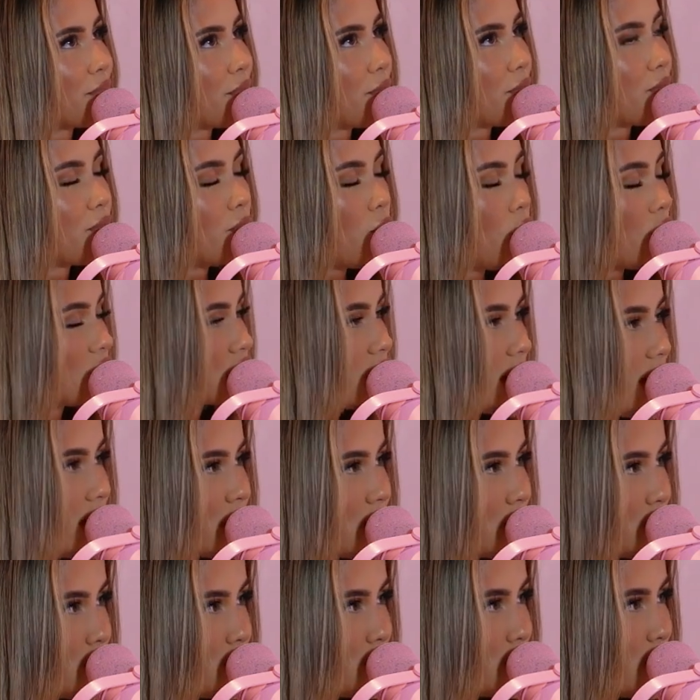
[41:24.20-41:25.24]
More
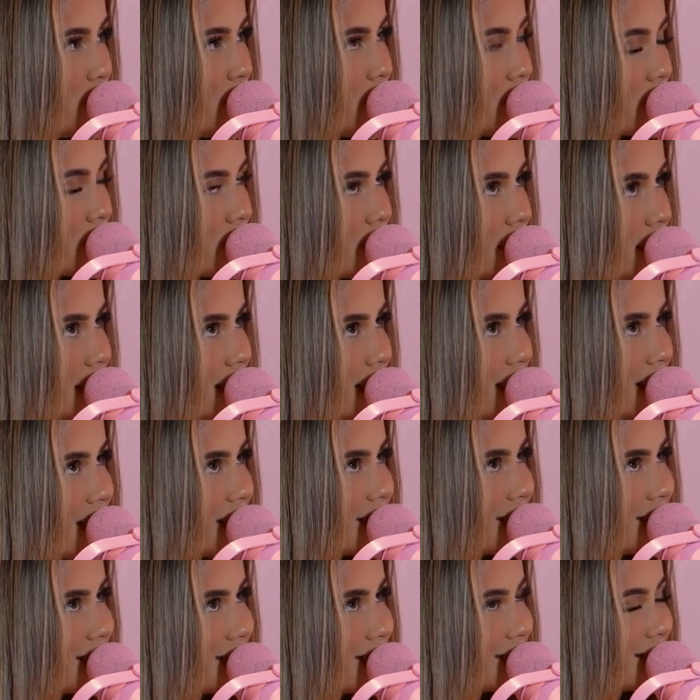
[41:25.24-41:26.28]
travel, hopefully.
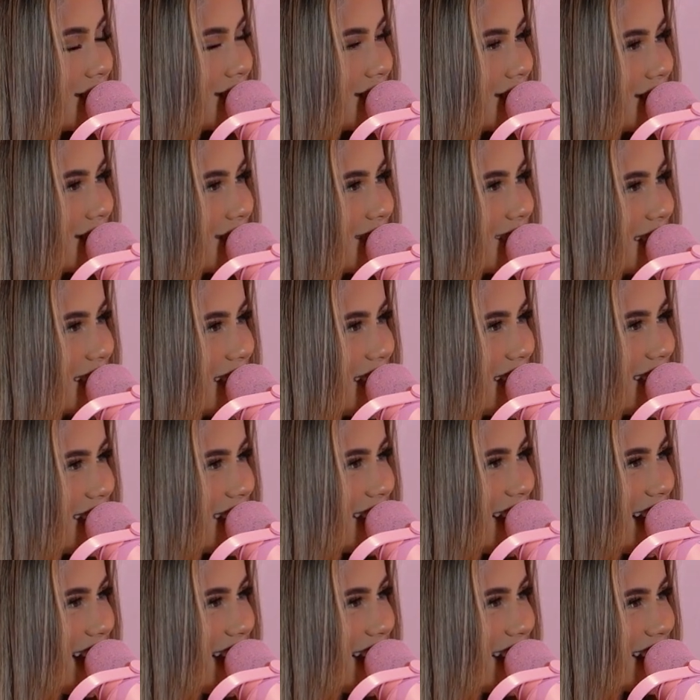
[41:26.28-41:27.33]
Get
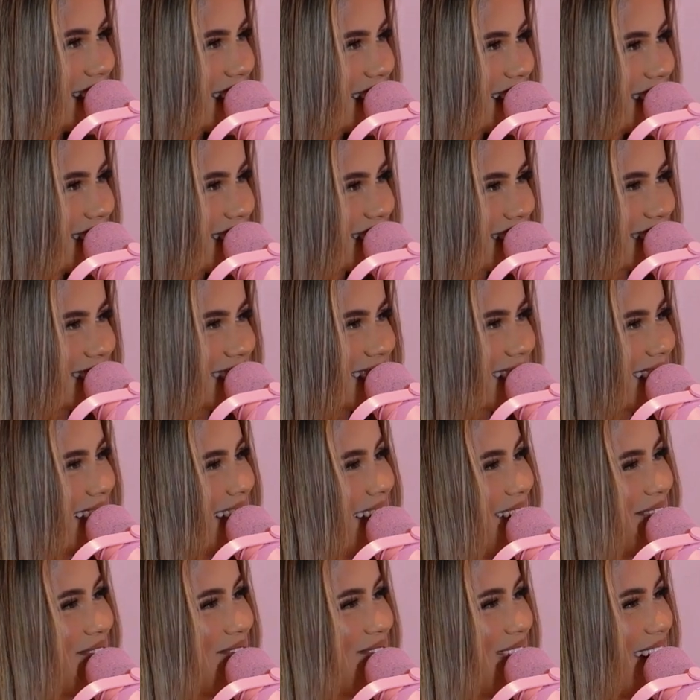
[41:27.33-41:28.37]
engaged,
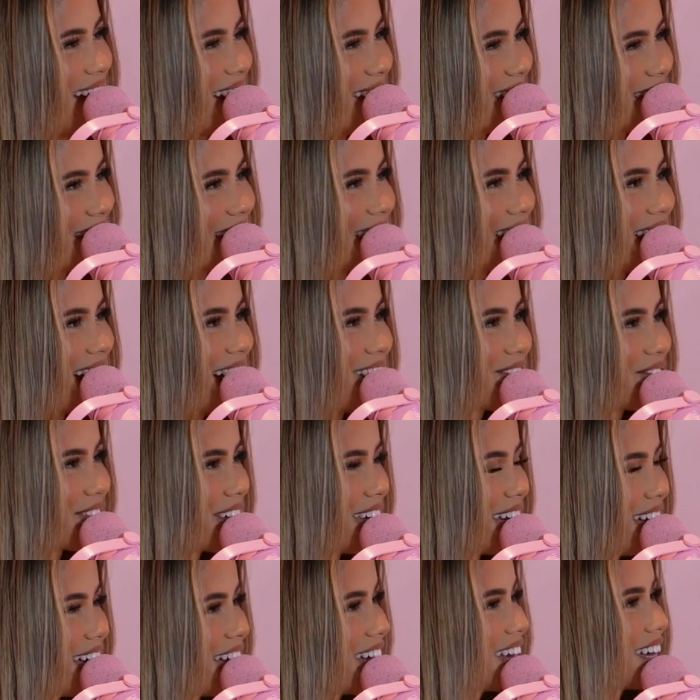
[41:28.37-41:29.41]
married, have
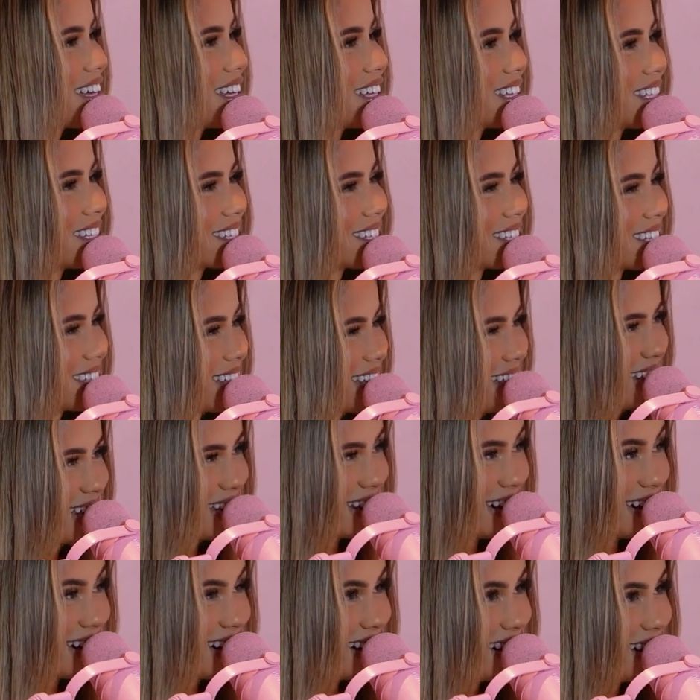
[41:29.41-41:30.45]
kids. You
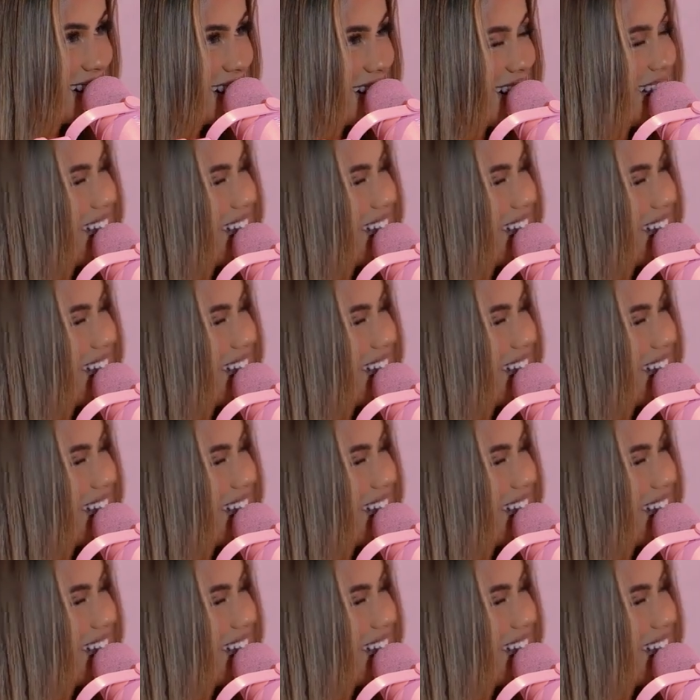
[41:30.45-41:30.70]
know.